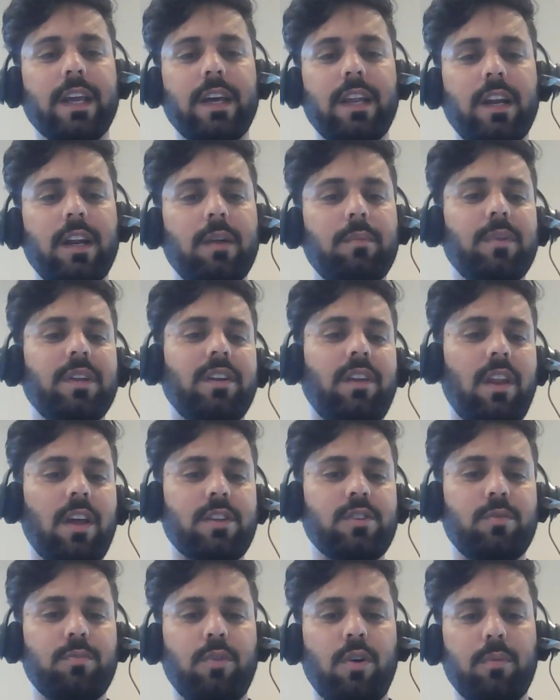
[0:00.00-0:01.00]
LLM
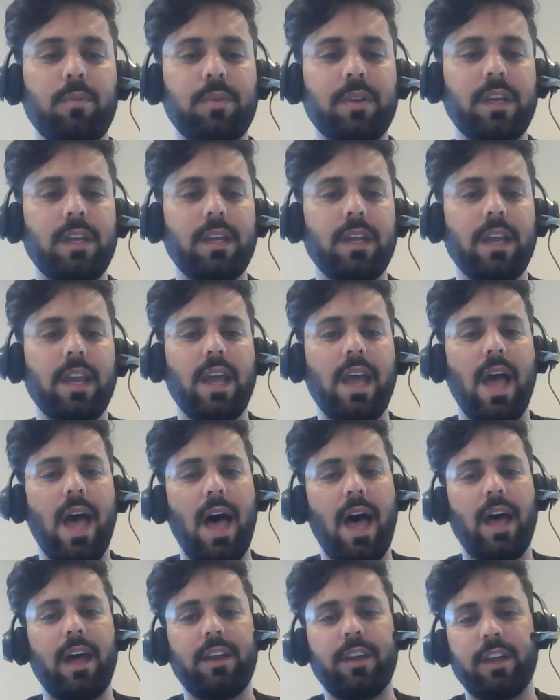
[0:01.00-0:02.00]
Intellectual Property
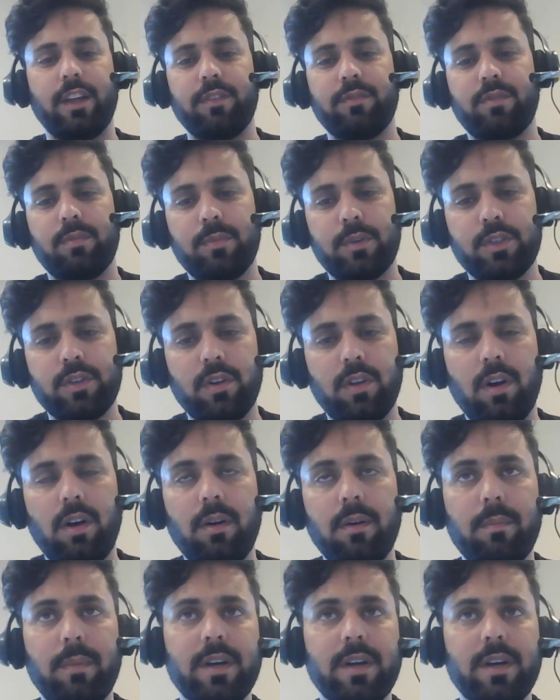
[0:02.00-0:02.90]
and Information Law.